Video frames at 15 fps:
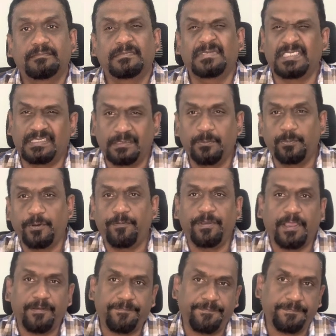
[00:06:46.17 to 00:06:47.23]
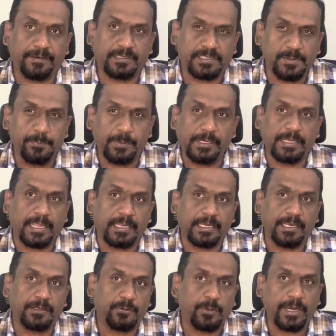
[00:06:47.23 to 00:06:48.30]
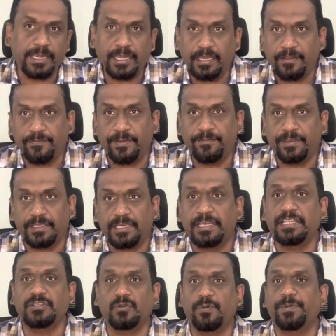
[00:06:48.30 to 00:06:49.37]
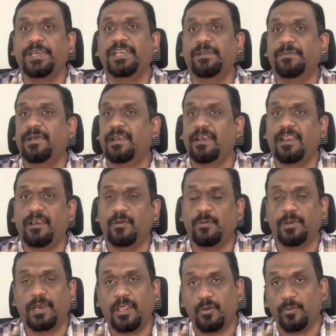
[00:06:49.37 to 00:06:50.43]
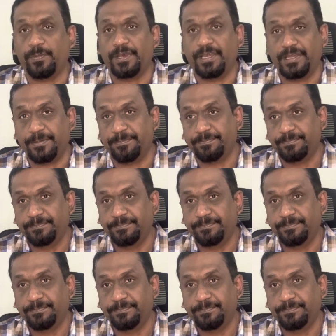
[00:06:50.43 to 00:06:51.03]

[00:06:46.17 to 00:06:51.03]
Simple technique to identify whether it is open item or non-open item.